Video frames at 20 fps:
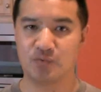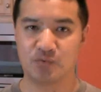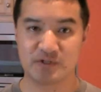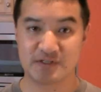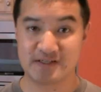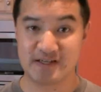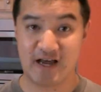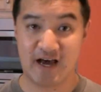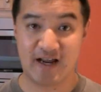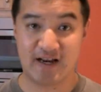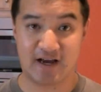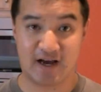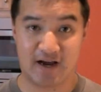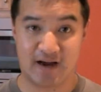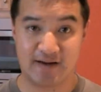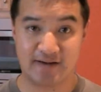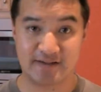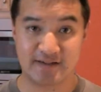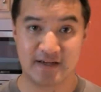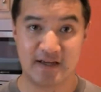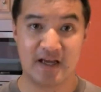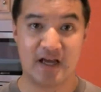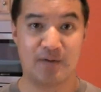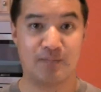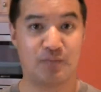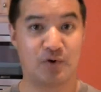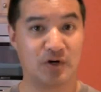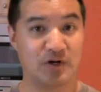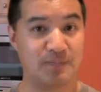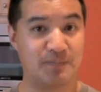it was not hot,
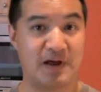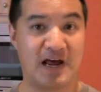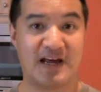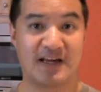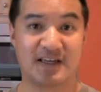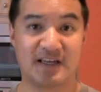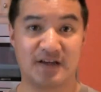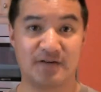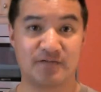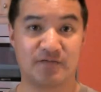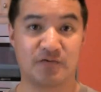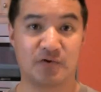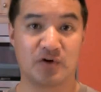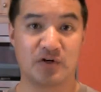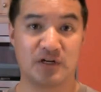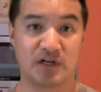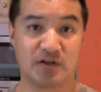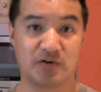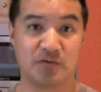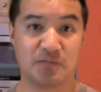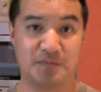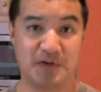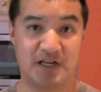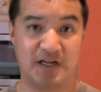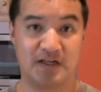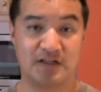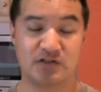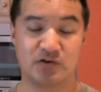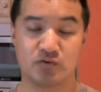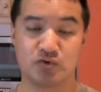put it back in for another
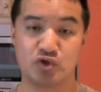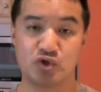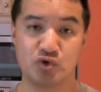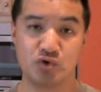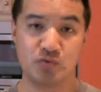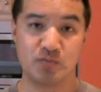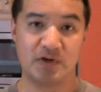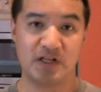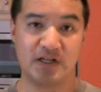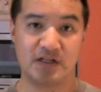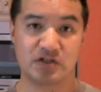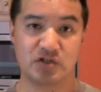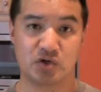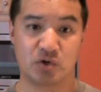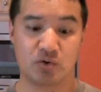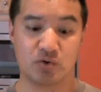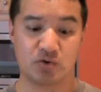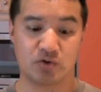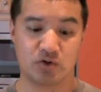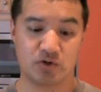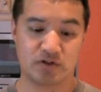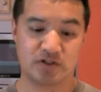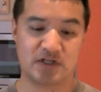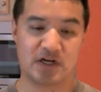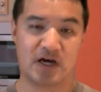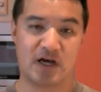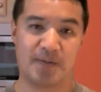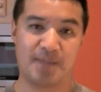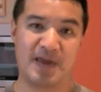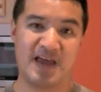minute. So 2 minutes total cook
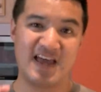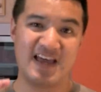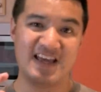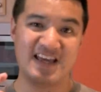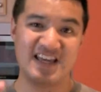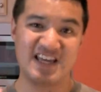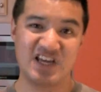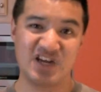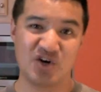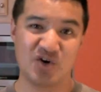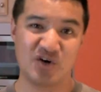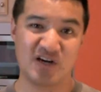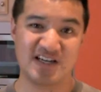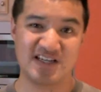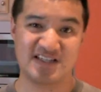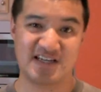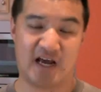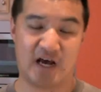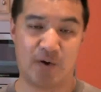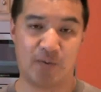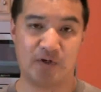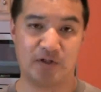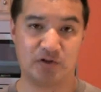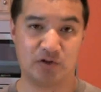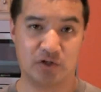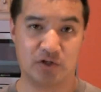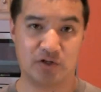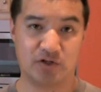time. Here is how it